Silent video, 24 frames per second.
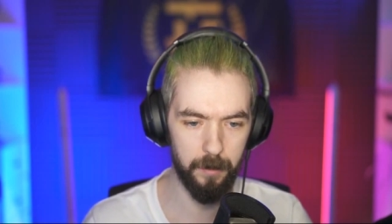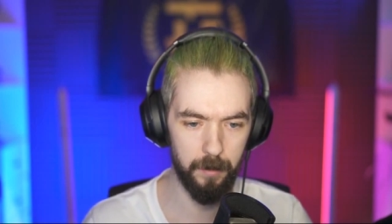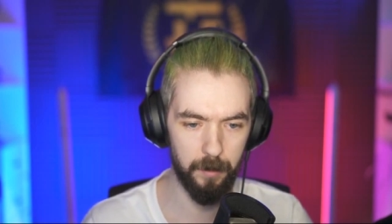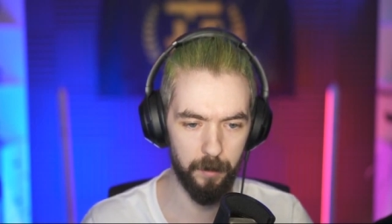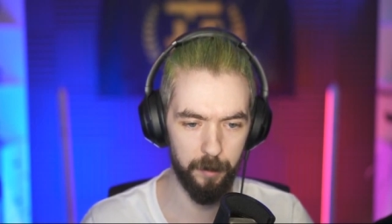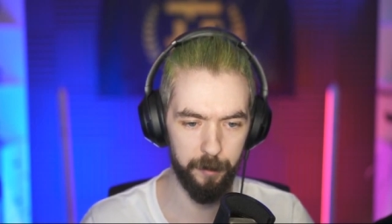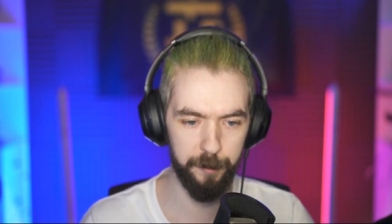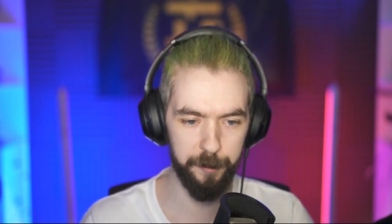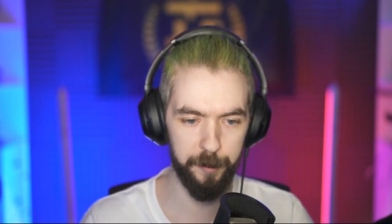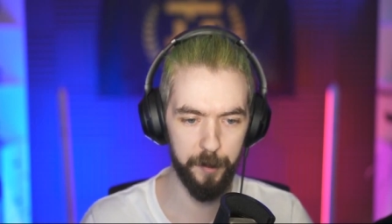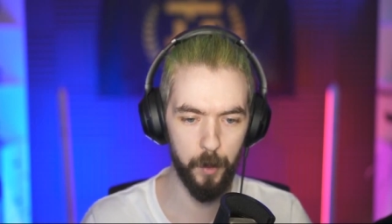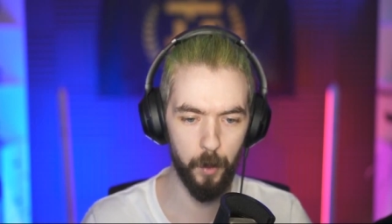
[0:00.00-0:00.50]

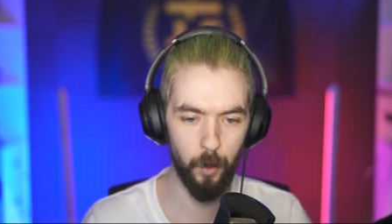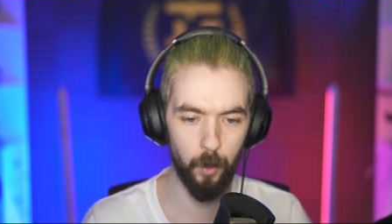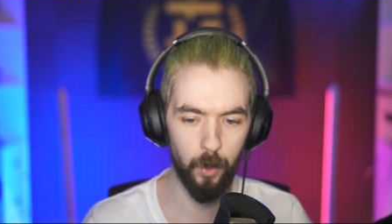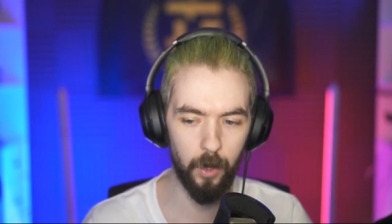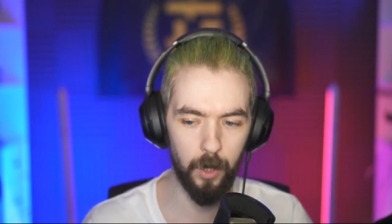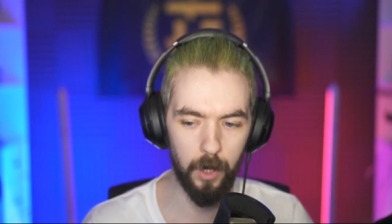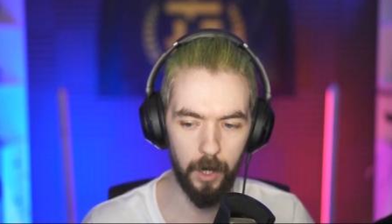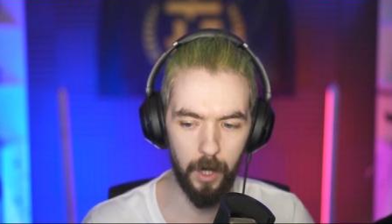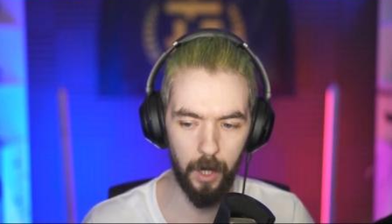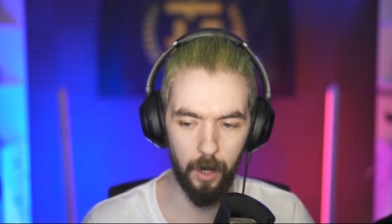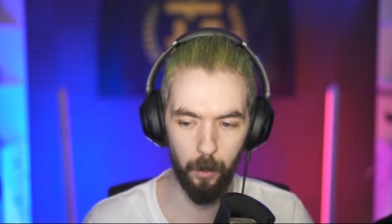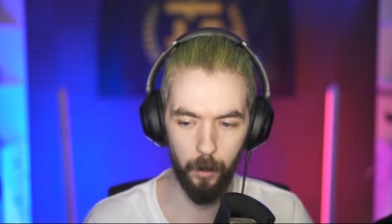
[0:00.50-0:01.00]

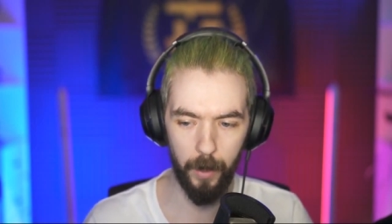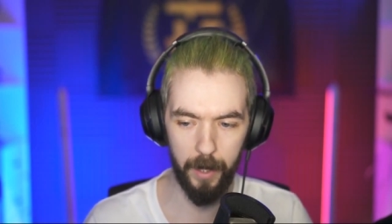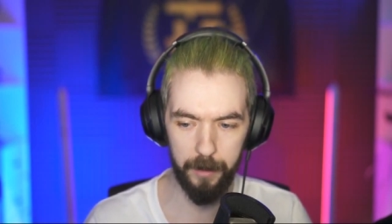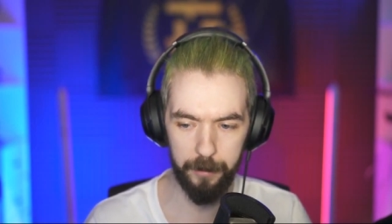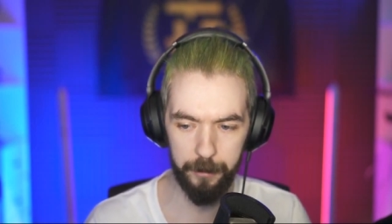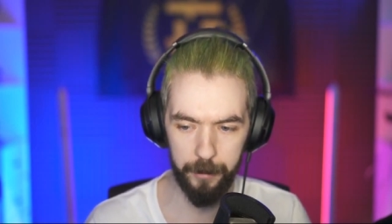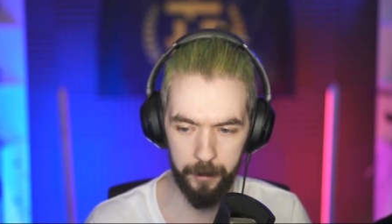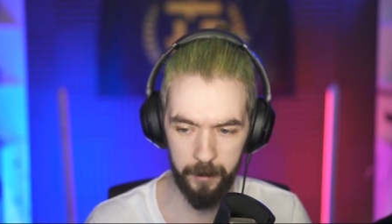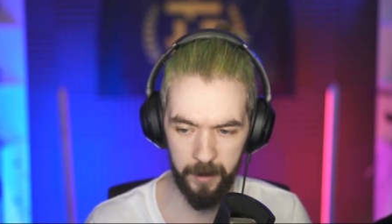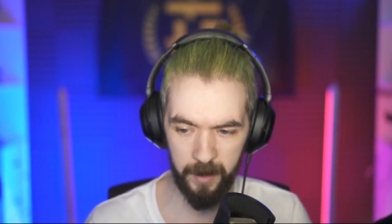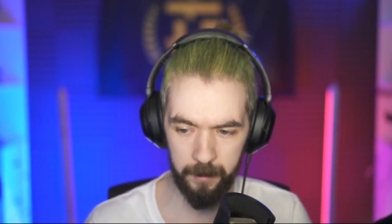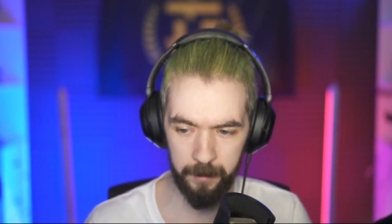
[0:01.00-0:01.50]
fuel away
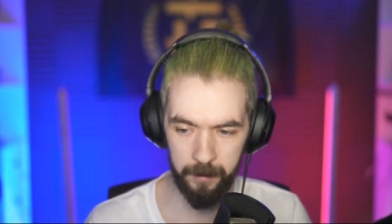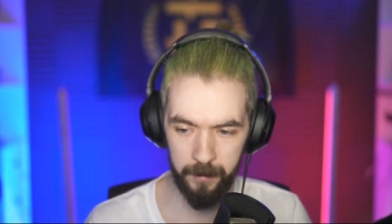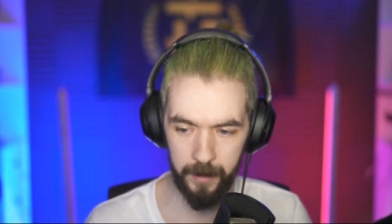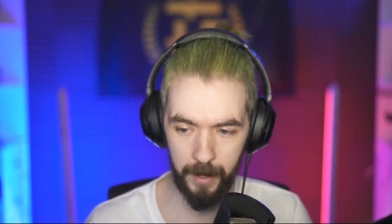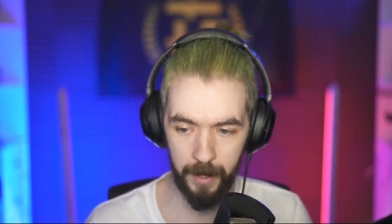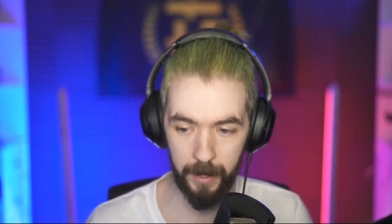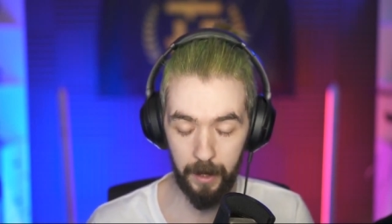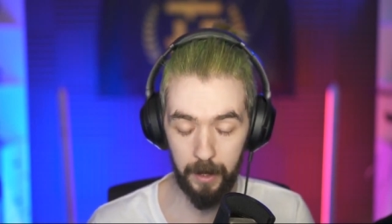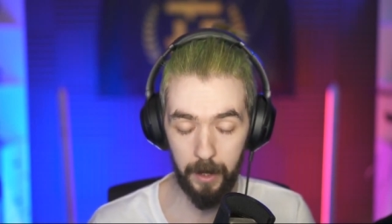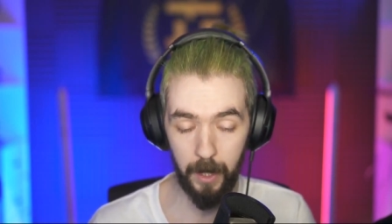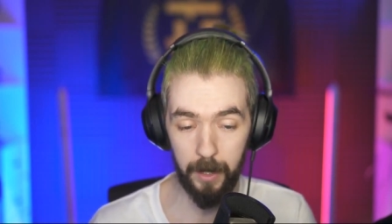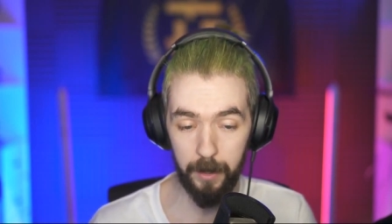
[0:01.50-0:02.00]
from them,
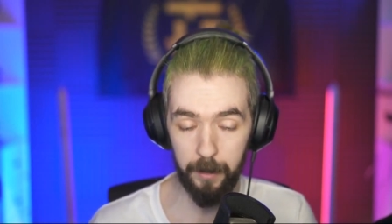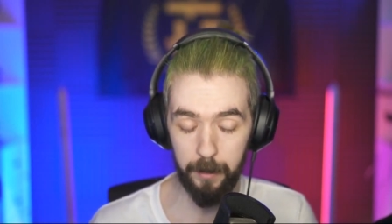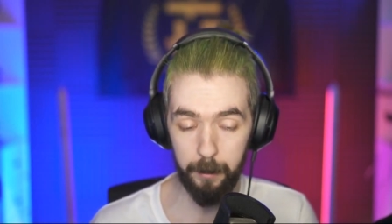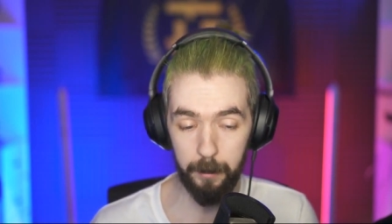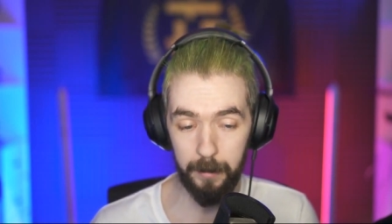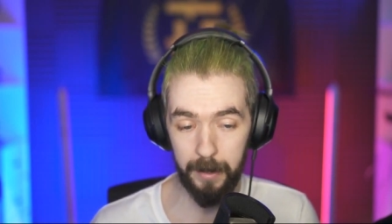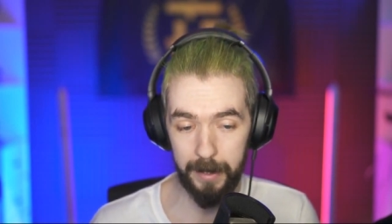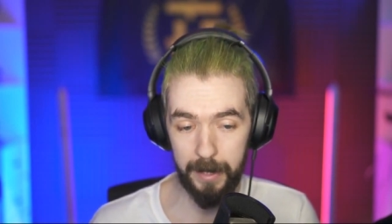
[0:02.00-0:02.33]
then a lot of them